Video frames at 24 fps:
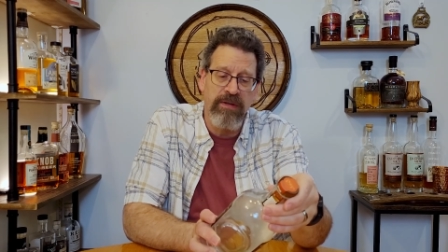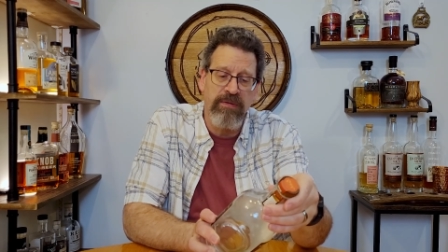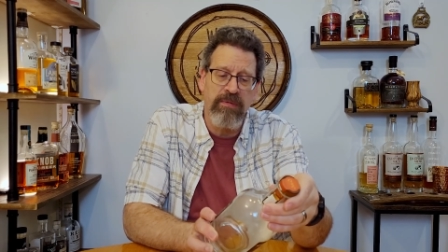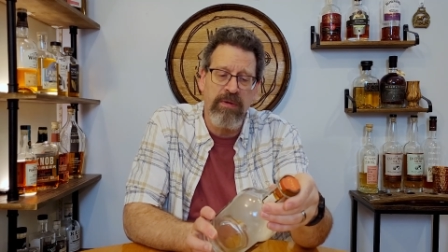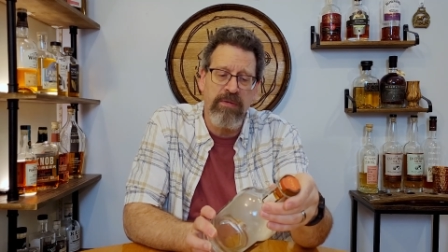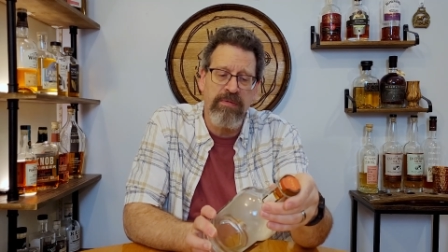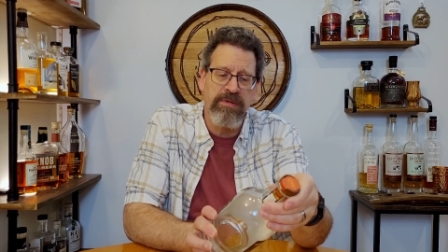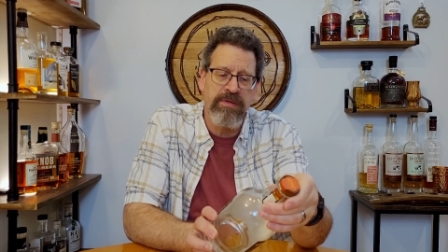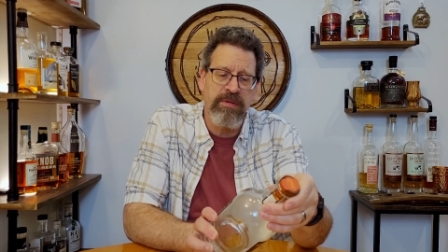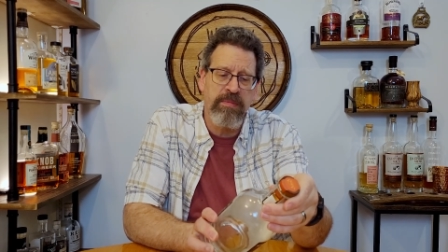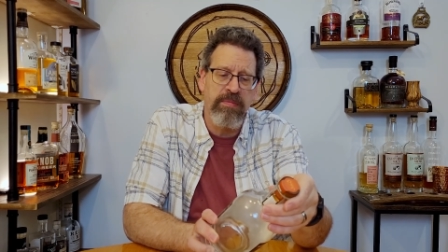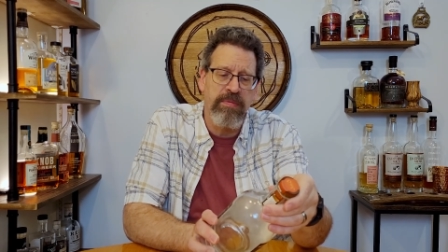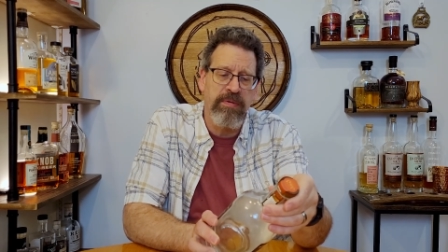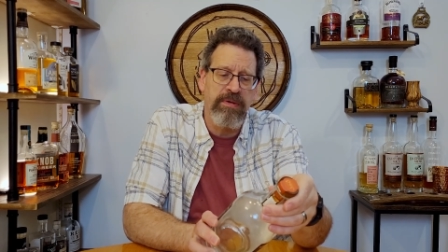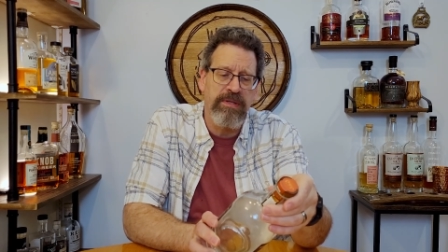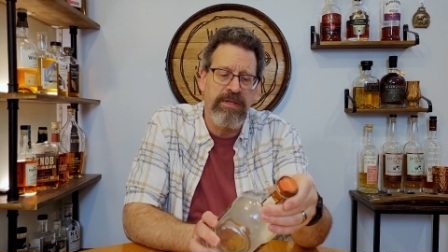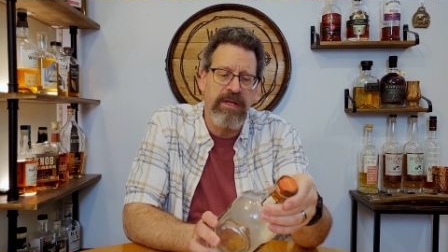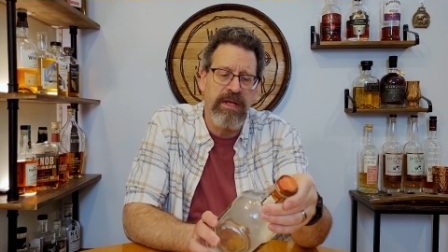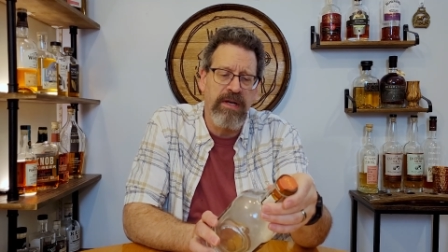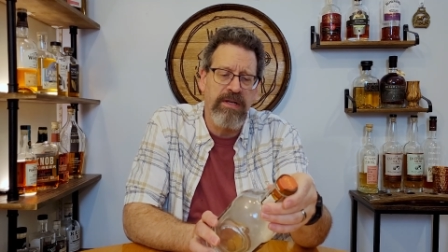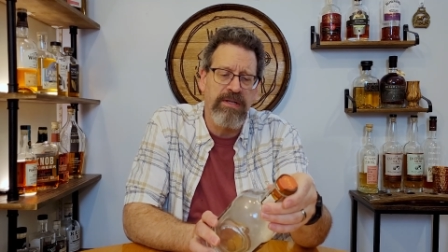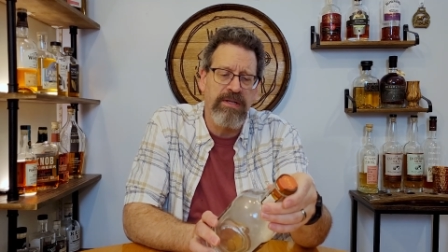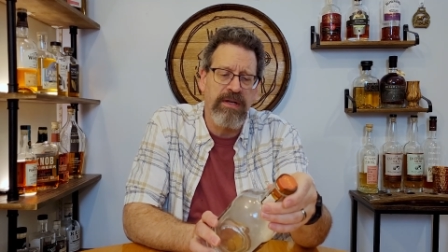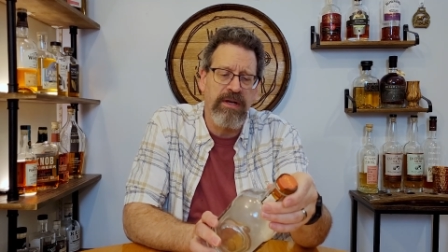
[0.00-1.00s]
And what was the
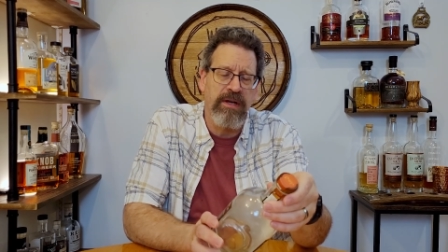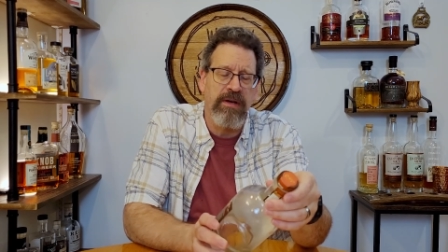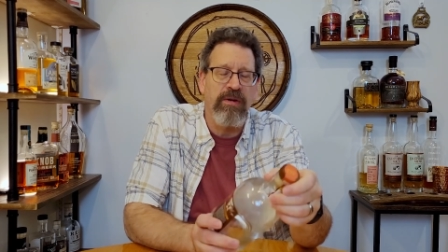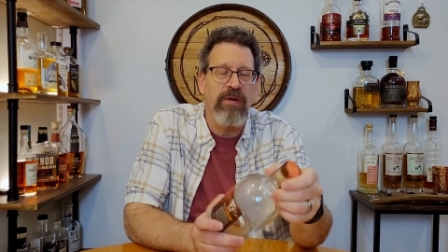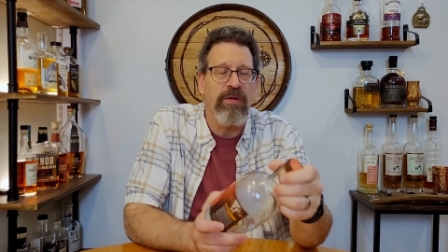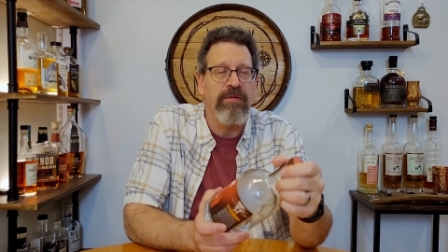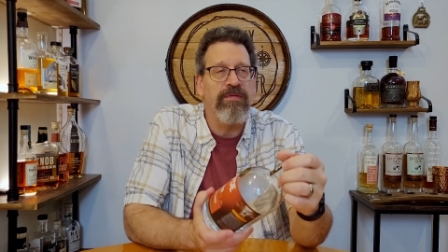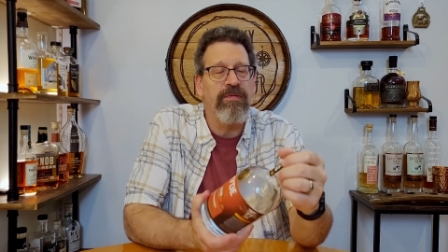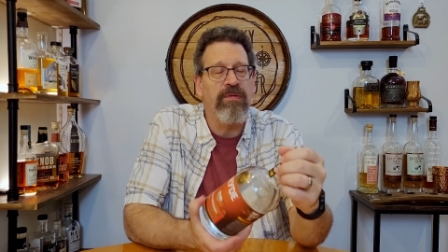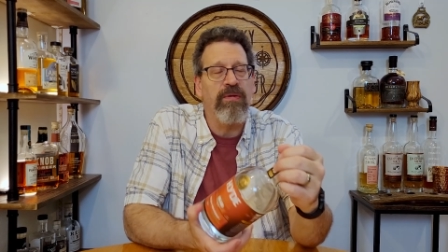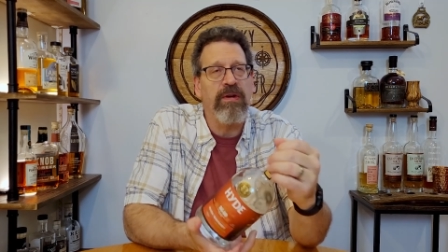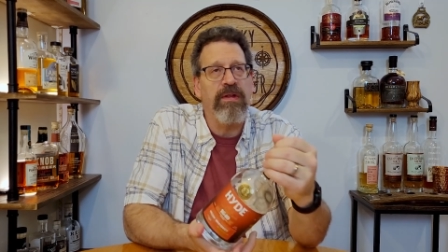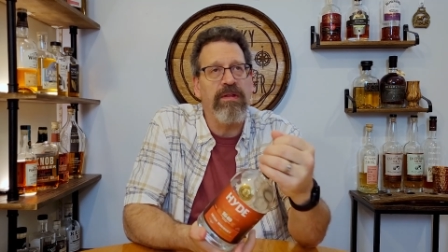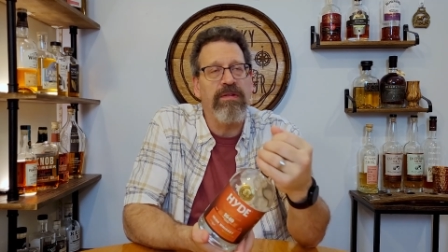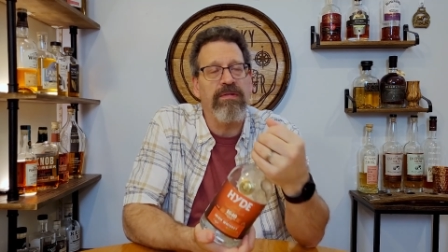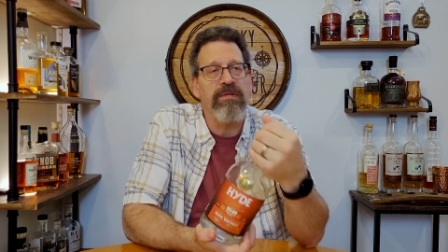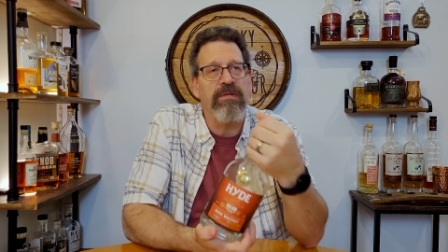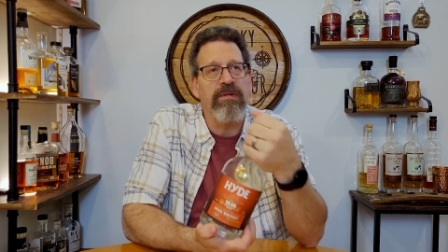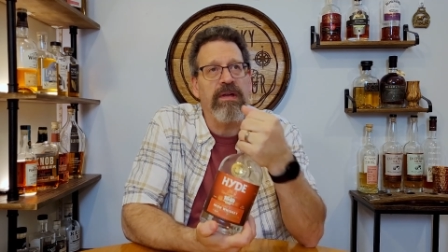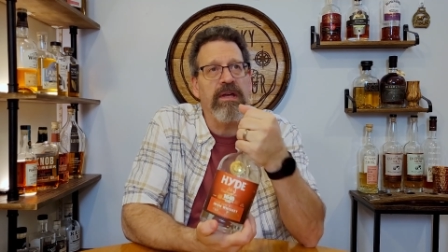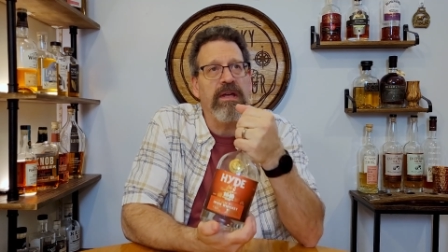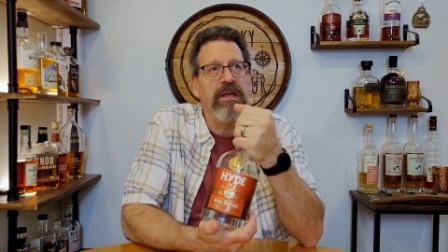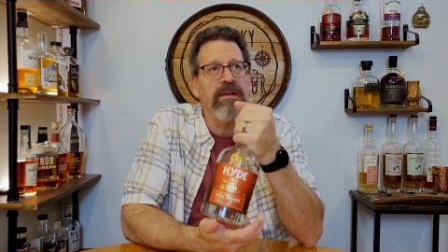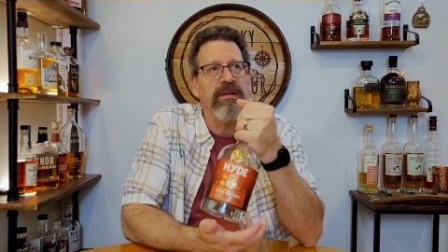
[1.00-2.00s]
percentage on it? No,
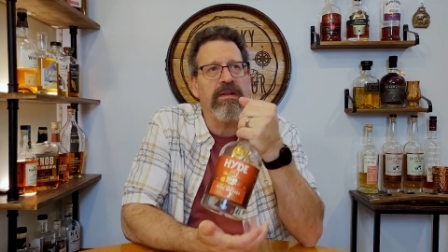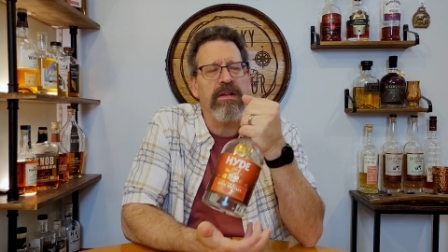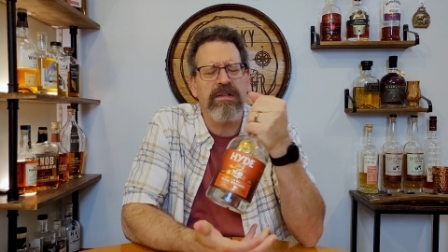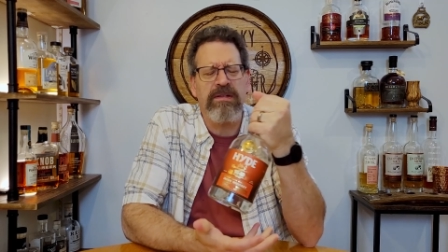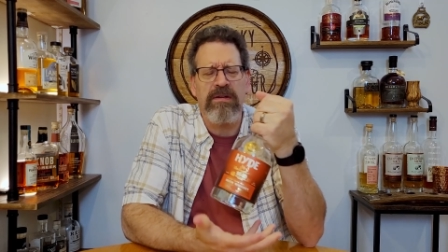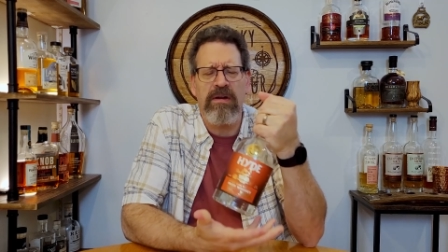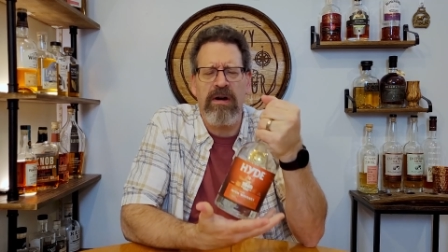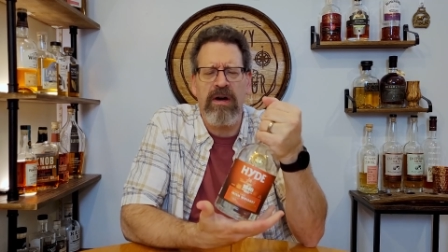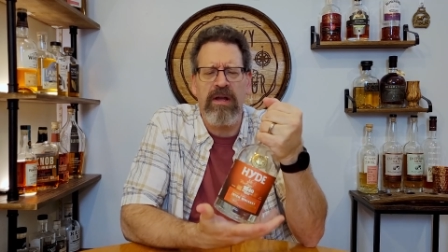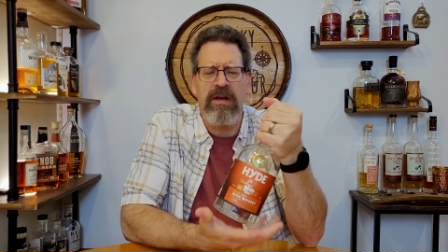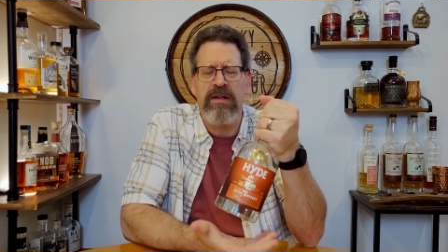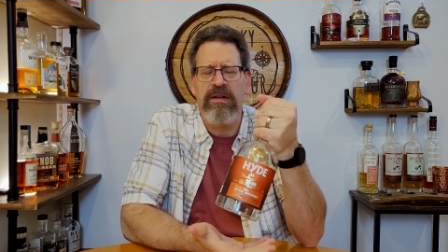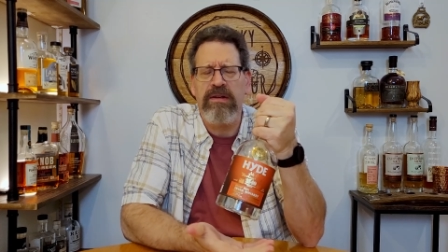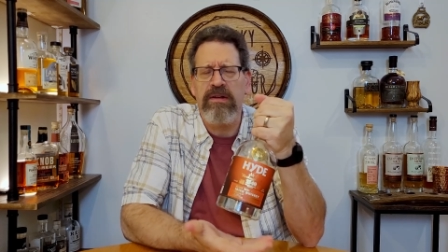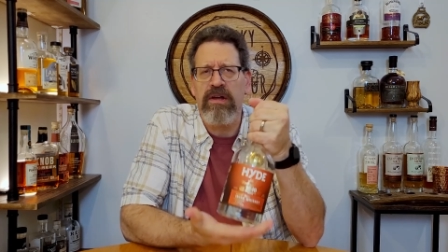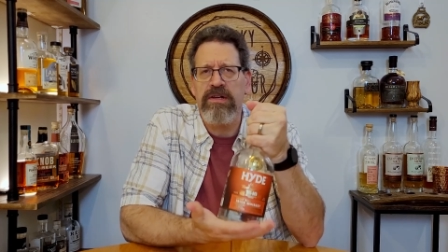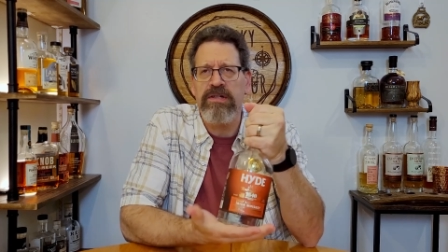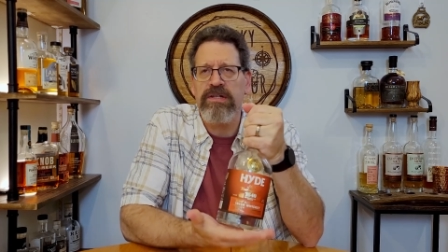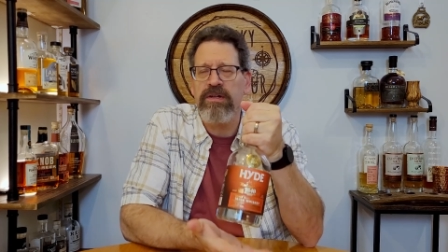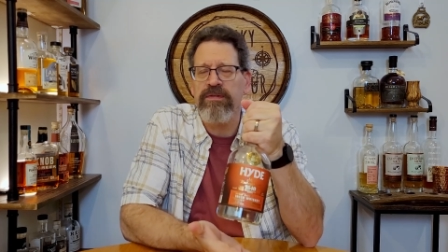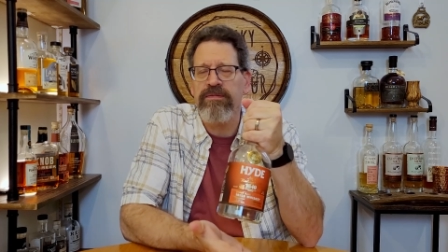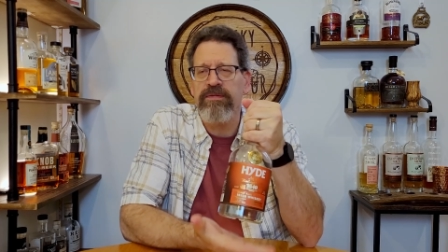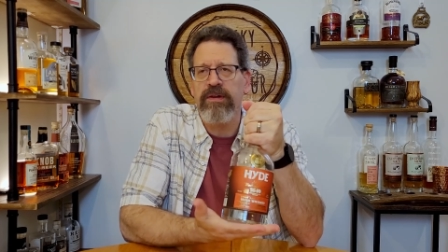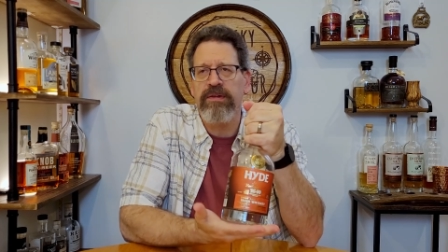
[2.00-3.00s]
43. That's odd.
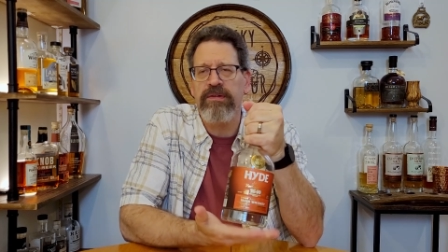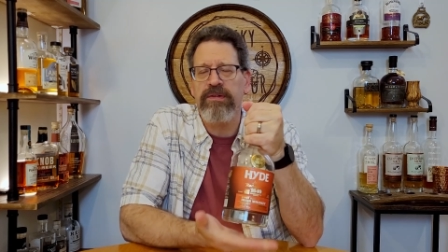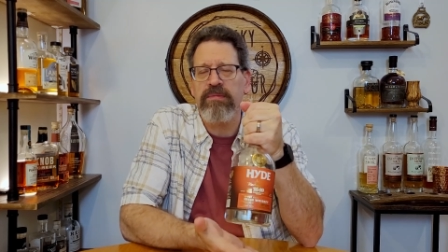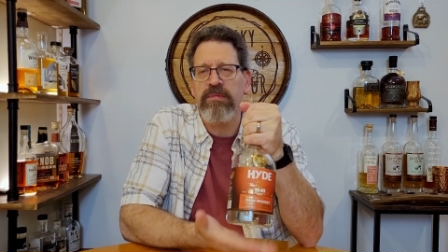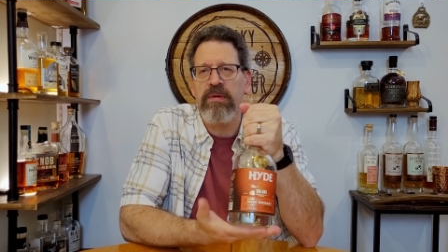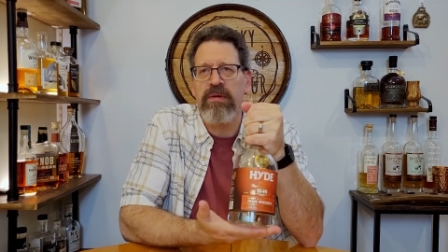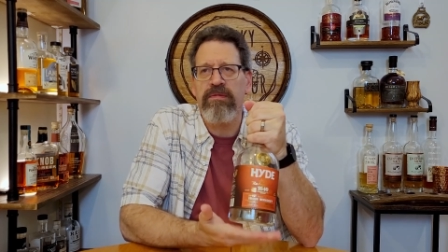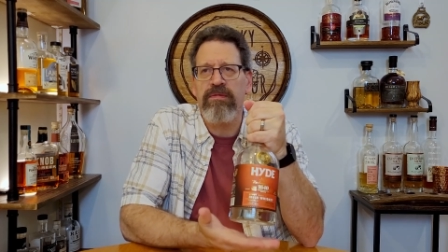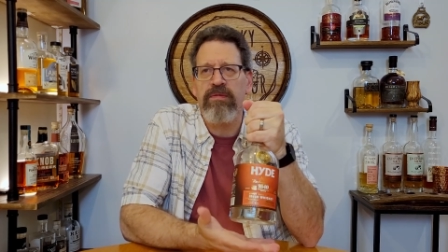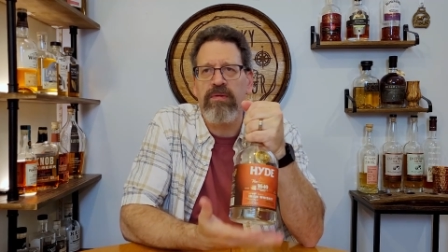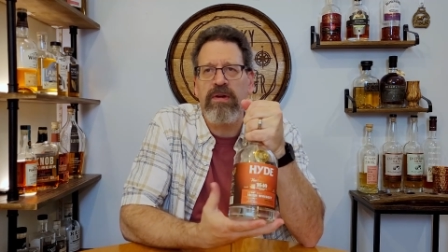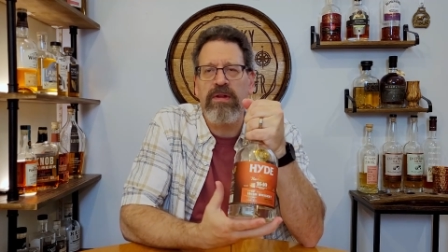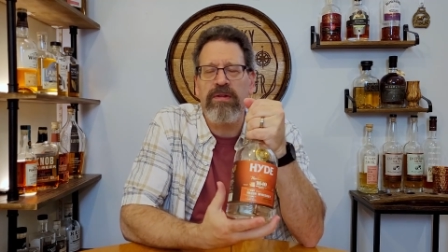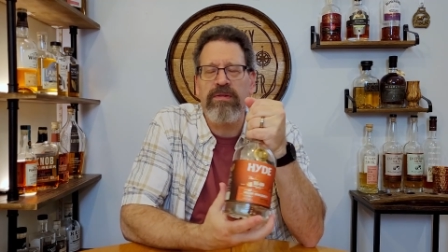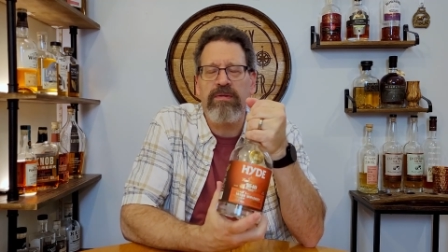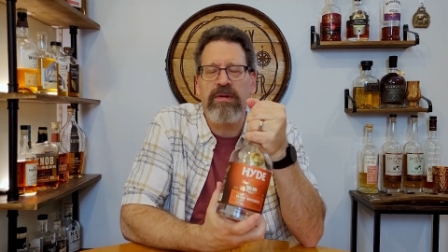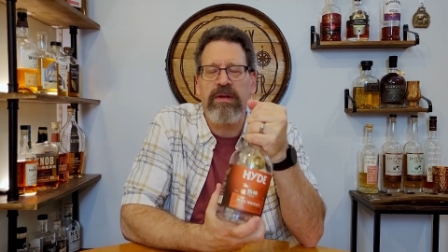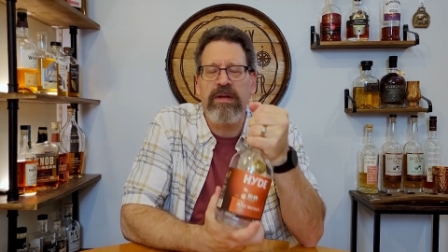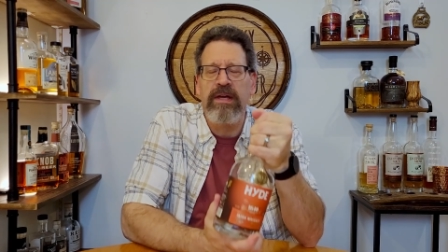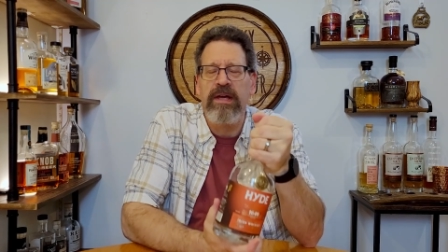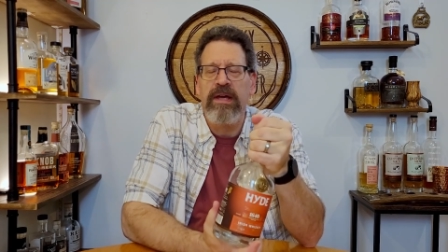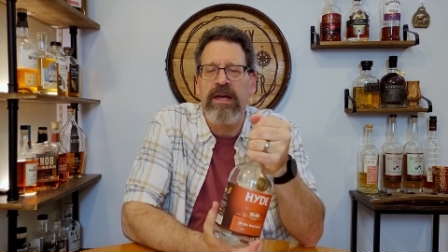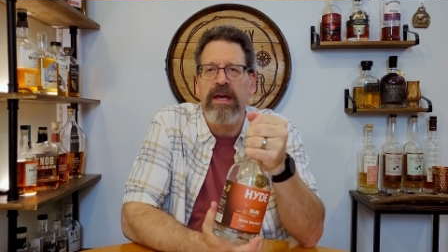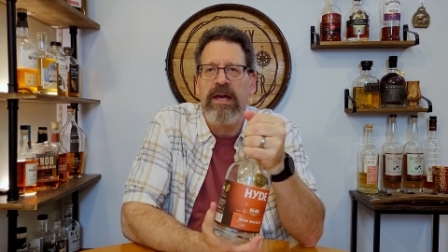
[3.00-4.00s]
Non-chill filtered, but
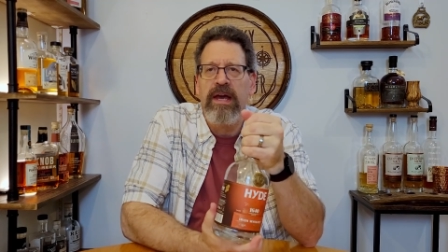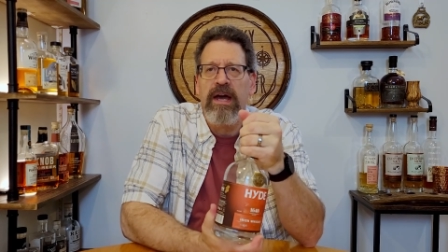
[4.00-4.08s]
43.